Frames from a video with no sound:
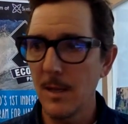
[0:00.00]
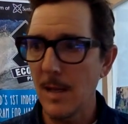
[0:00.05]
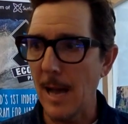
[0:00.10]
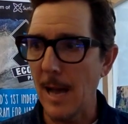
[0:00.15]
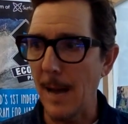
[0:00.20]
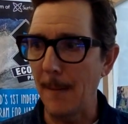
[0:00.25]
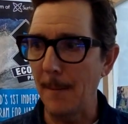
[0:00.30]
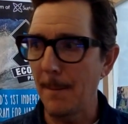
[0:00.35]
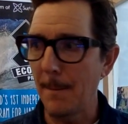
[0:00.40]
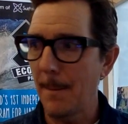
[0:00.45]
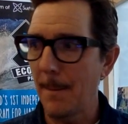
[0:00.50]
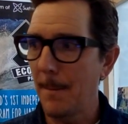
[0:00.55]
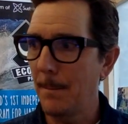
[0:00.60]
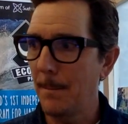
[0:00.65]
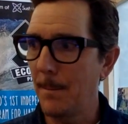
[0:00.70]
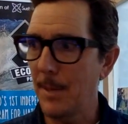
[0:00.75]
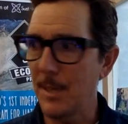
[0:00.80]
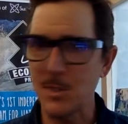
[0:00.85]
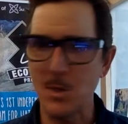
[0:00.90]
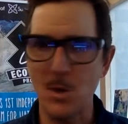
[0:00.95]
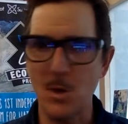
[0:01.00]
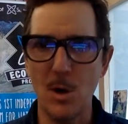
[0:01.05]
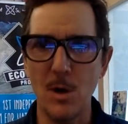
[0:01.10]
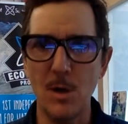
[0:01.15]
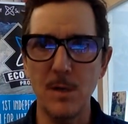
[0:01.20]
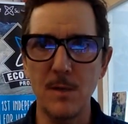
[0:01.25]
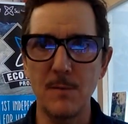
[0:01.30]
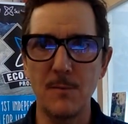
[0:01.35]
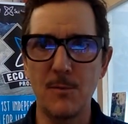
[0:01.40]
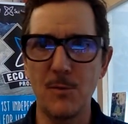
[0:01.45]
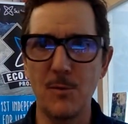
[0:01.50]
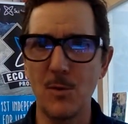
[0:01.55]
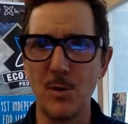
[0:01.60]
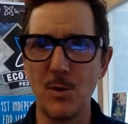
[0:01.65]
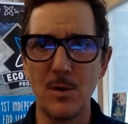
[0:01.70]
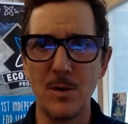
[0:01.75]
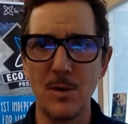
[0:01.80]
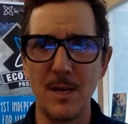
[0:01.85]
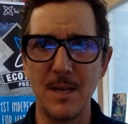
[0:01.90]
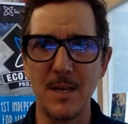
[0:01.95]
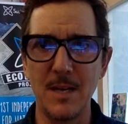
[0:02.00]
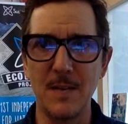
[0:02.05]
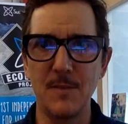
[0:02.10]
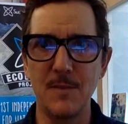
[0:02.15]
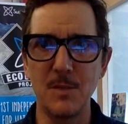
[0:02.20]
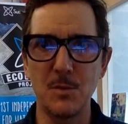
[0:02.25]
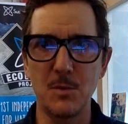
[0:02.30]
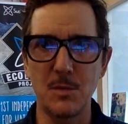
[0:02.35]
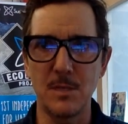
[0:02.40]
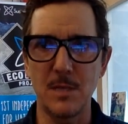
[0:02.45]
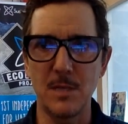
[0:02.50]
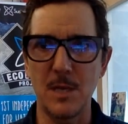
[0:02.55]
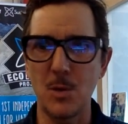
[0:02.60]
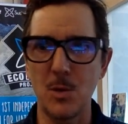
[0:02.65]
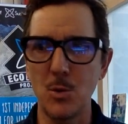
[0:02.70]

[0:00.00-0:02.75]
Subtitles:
But it's hard for an individual to say,